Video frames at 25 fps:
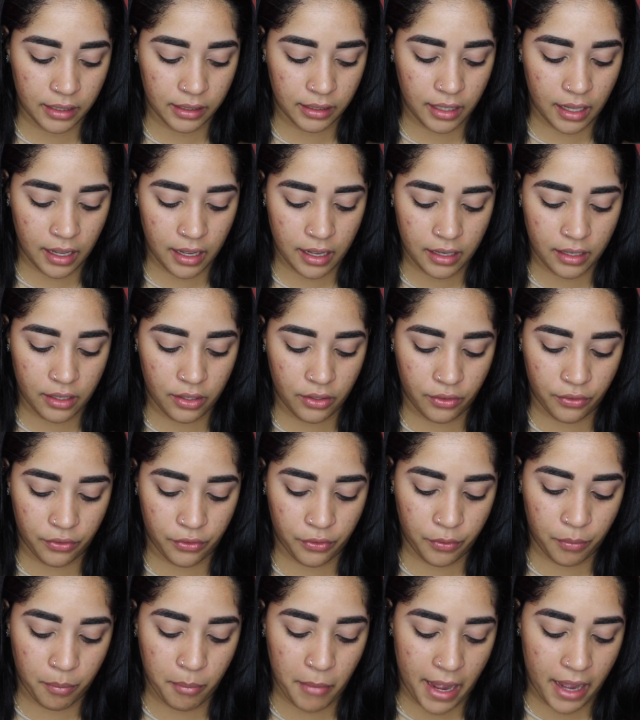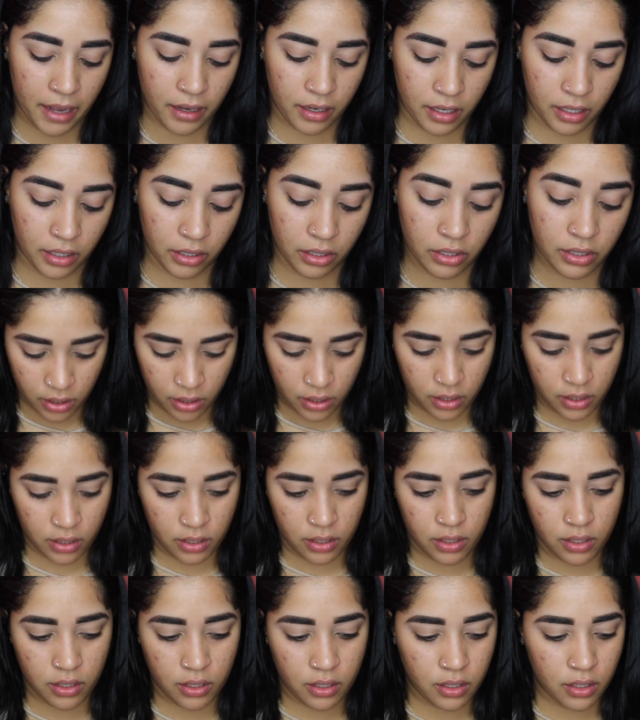a lot of matte colors.
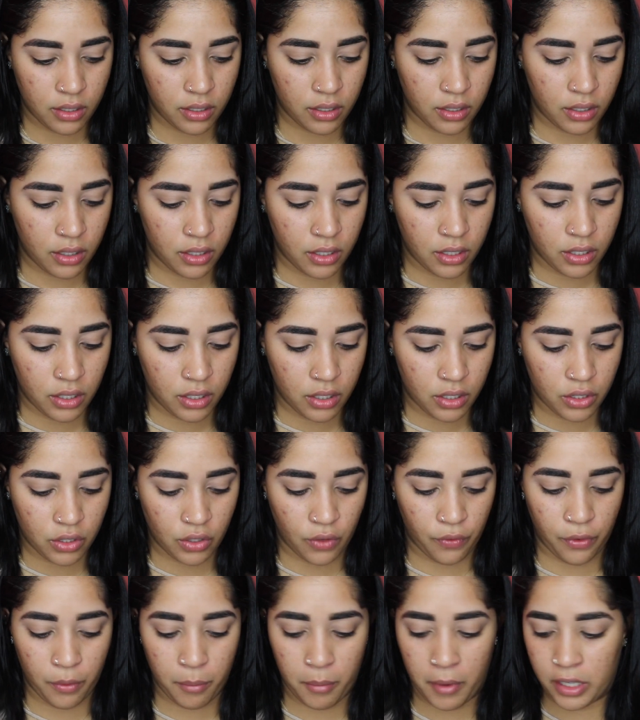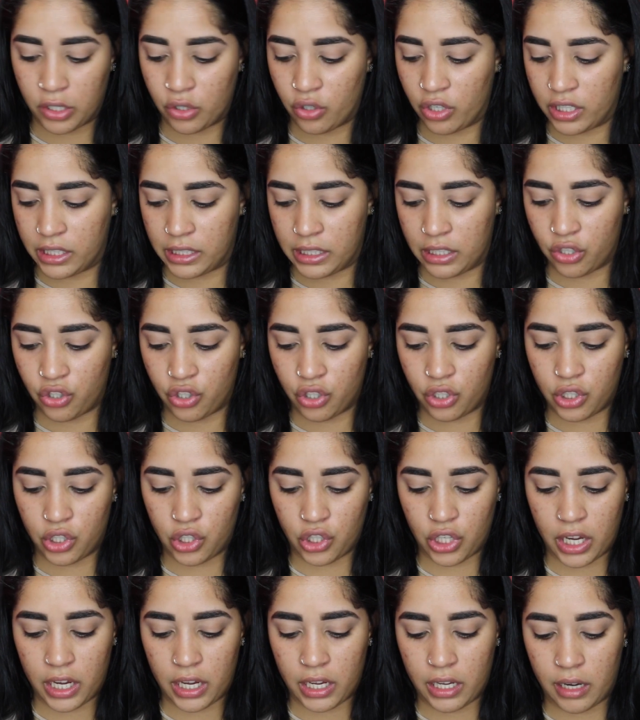So for my transition
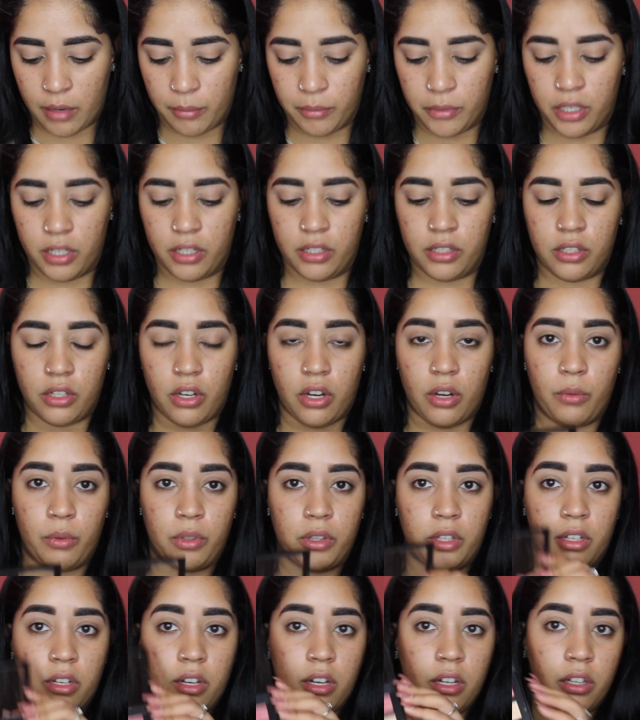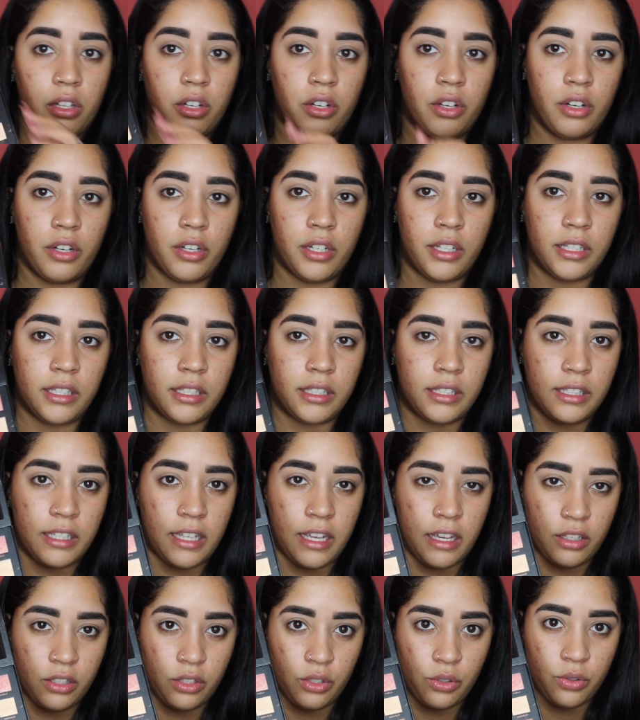shade, I'm gonna start with the color
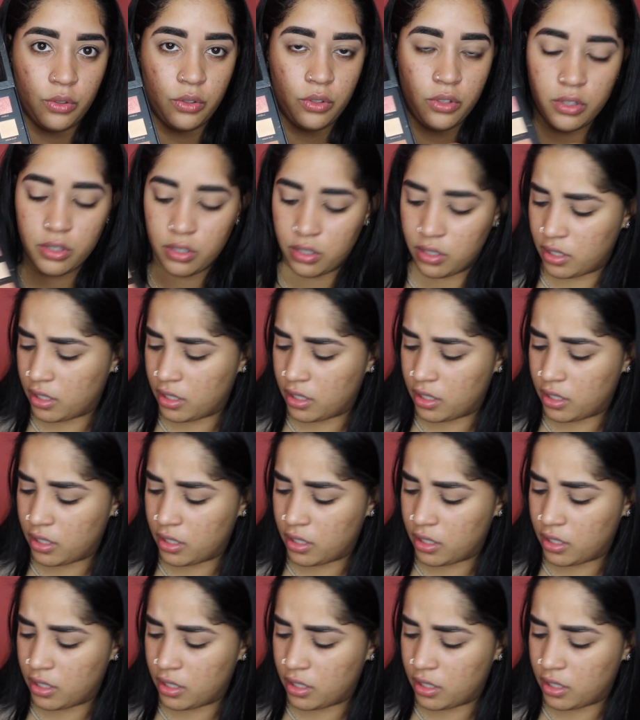Sandalwood,